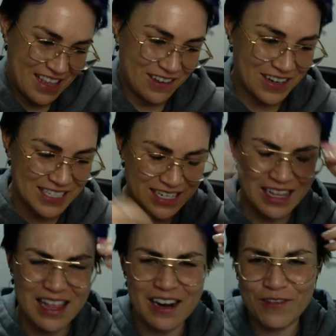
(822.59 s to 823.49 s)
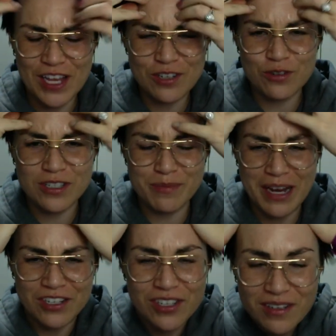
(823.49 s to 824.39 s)
and there isn't a lot of
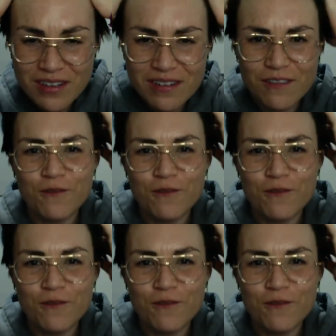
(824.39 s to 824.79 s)
introspection